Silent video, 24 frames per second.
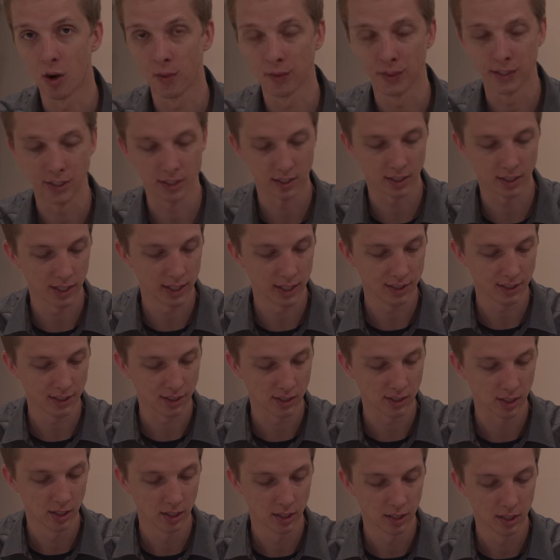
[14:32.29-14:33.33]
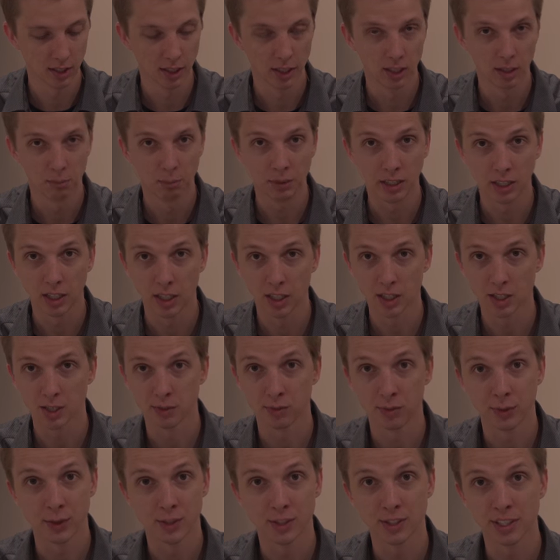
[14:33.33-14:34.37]
on this lens, because
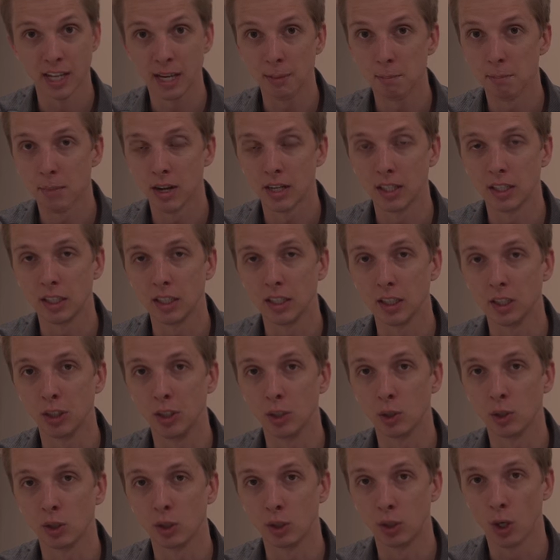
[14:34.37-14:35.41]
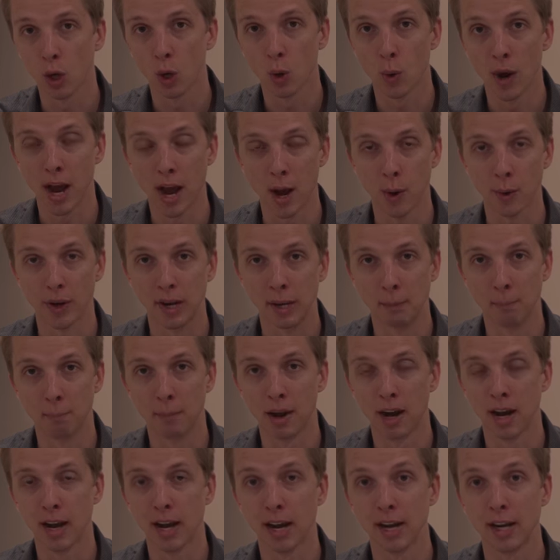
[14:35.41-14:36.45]
for the same money, you could go out and
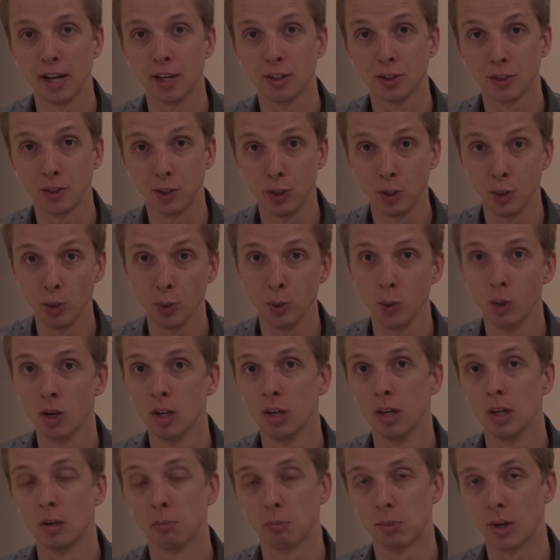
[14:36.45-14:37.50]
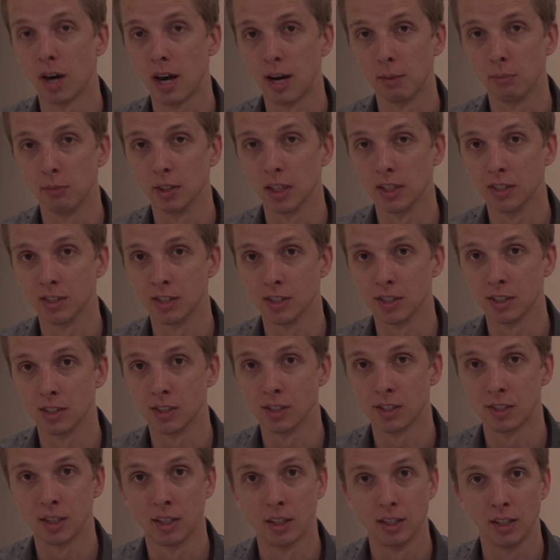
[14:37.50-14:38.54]
buy two prime
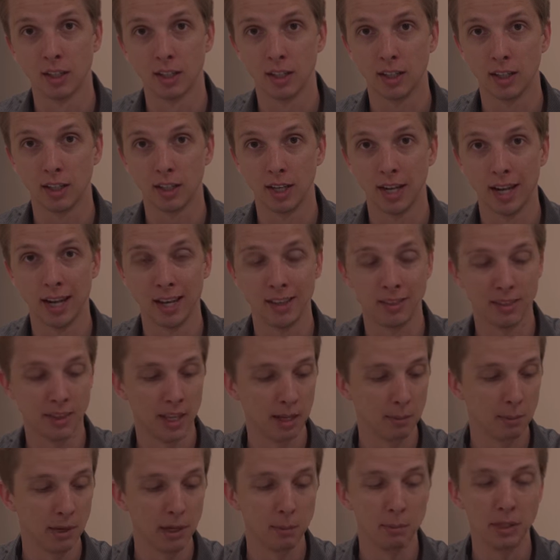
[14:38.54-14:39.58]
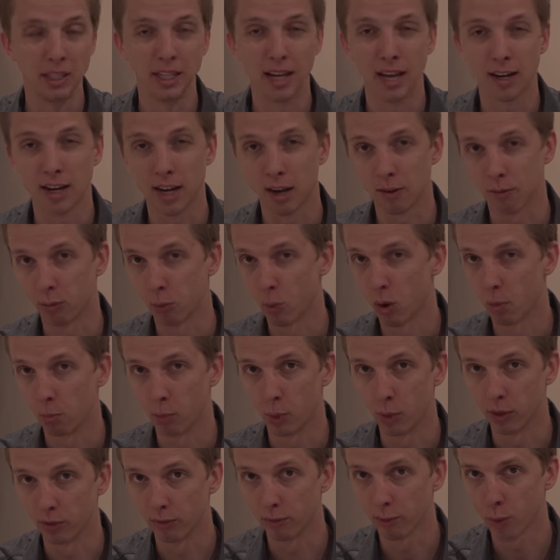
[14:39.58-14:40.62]
lenses and they may be at
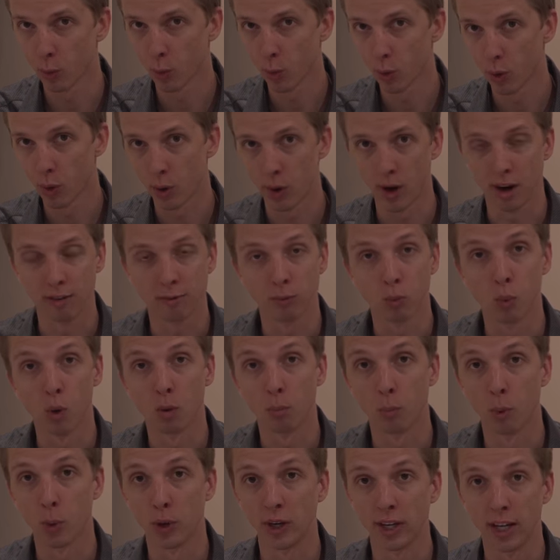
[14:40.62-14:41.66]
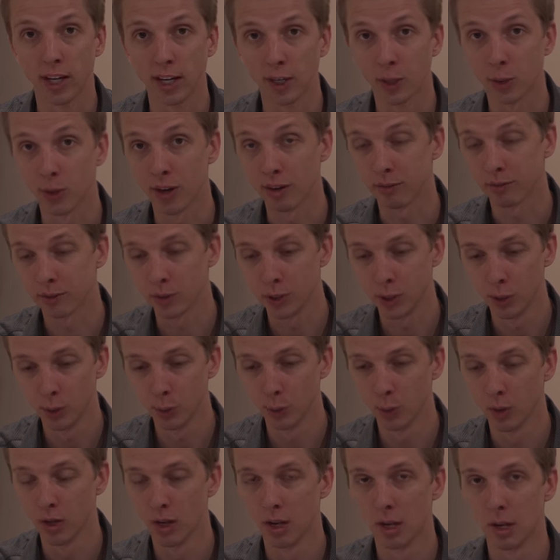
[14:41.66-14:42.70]
f1.4 or f1.8 or
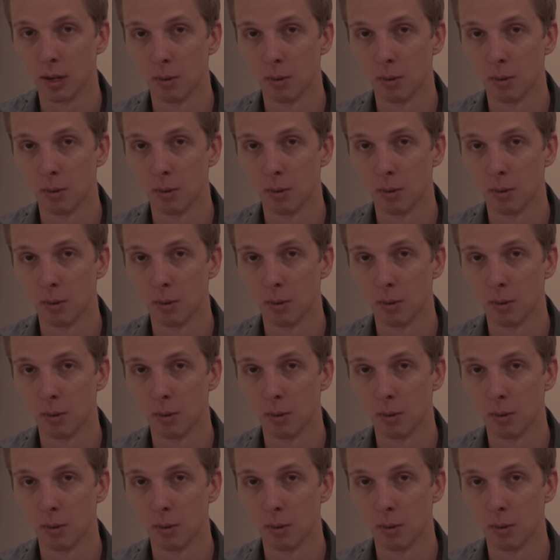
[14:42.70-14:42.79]
f2,